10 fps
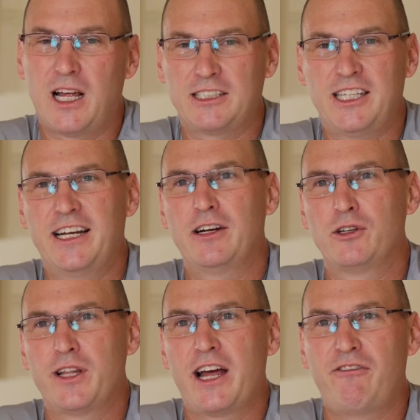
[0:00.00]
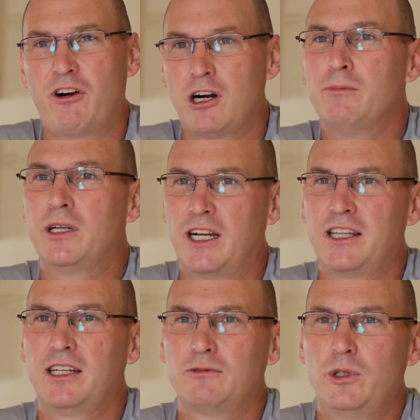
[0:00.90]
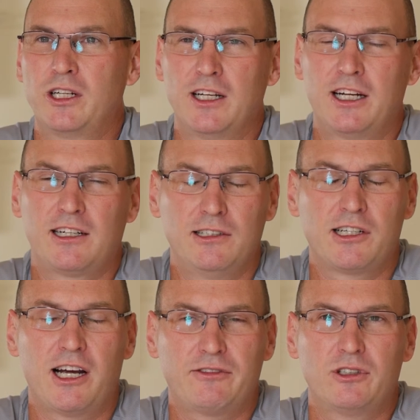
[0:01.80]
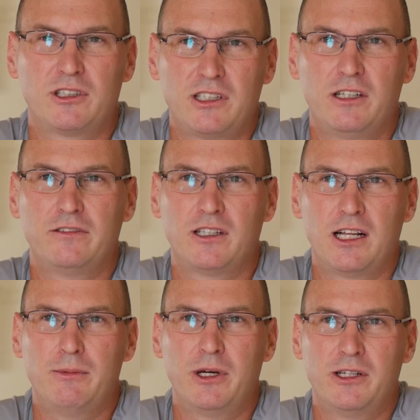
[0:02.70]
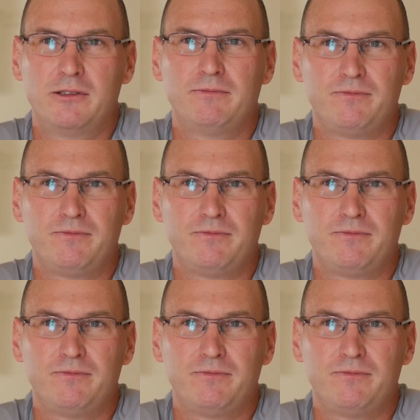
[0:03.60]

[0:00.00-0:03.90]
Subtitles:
saying I'd go that far, but I think we could look after ourselves a lot better.